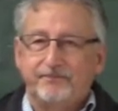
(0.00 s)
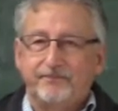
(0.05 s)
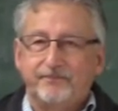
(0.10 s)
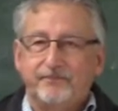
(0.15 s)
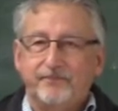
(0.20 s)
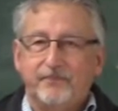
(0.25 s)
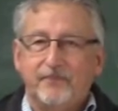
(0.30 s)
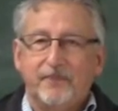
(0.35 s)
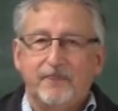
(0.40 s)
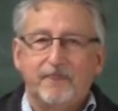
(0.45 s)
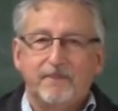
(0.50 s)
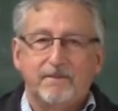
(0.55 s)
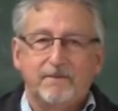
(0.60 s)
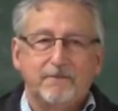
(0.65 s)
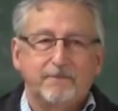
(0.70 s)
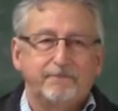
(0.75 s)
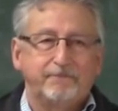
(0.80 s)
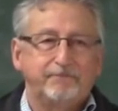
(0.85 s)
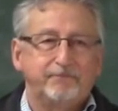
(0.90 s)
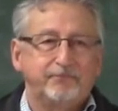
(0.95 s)

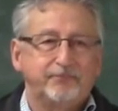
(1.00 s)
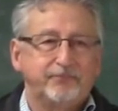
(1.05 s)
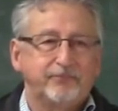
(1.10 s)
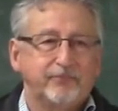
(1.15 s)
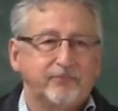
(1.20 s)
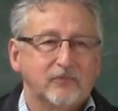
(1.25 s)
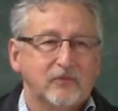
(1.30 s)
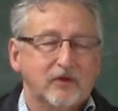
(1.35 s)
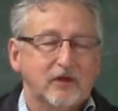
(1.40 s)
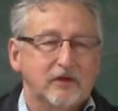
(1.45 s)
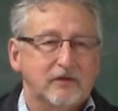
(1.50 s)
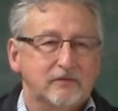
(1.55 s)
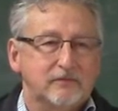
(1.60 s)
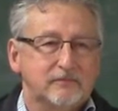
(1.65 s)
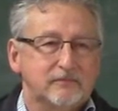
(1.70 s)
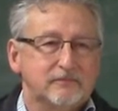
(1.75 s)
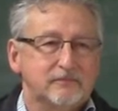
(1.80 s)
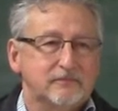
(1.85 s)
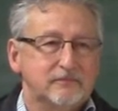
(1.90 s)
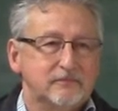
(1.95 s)

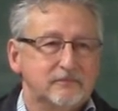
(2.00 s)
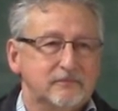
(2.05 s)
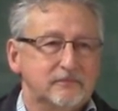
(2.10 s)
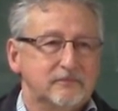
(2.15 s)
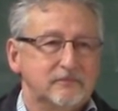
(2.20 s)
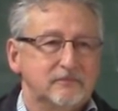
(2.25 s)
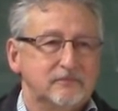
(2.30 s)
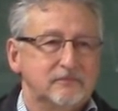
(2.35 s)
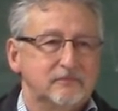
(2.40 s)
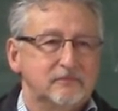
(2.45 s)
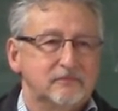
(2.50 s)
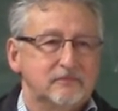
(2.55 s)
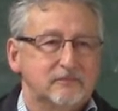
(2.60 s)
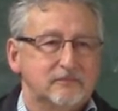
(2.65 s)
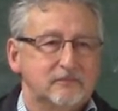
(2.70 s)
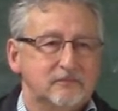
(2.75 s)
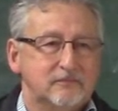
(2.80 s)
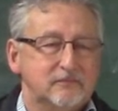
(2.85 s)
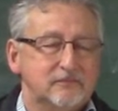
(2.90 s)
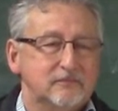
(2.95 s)

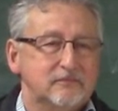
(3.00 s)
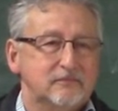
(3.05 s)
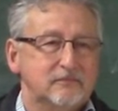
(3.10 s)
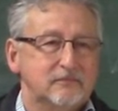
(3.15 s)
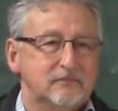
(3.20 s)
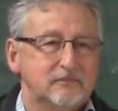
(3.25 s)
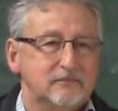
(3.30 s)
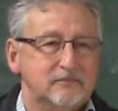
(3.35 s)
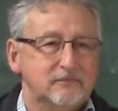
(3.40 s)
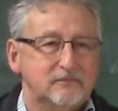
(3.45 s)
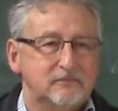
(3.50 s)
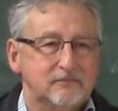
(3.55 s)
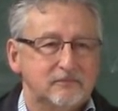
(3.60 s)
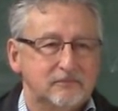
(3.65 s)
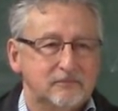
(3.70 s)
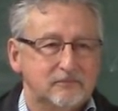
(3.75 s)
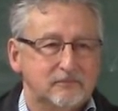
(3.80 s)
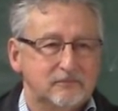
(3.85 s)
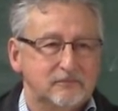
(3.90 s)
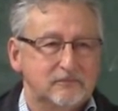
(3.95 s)

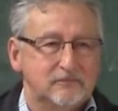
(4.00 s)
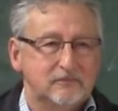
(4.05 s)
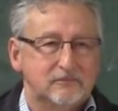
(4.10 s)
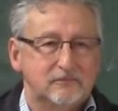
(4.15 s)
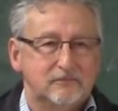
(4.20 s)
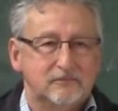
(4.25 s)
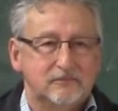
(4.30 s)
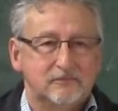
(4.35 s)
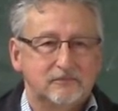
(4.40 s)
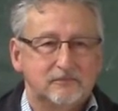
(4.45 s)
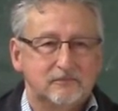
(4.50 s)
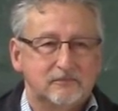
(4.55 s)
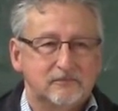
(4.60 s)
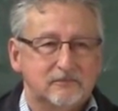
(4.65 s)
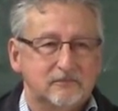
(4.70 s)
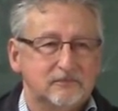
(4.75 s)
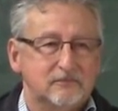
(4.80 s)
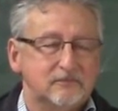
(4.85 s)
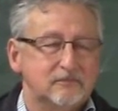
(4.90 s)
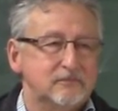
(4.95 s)

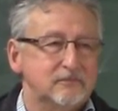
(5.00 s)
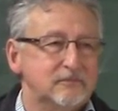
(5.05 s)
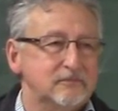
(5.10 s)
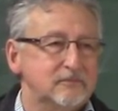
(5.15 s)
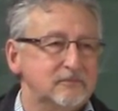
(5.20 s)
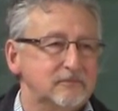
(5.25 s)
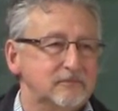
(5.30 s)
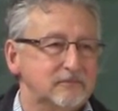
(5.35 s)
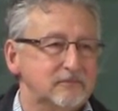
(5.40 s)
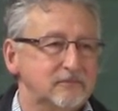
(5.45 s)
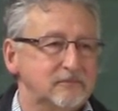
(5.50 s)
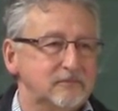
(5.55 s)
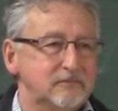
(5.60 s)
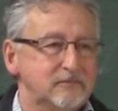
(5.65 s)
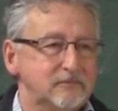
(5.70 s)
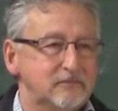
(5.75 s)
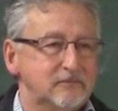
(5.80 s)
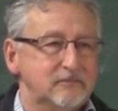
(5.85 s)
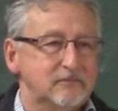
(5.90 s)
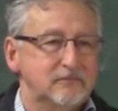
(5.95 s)

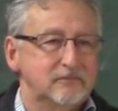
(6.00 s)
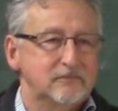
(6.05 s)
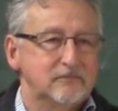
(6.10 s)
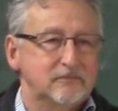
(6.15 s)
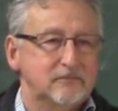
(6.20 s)
(no one is talking)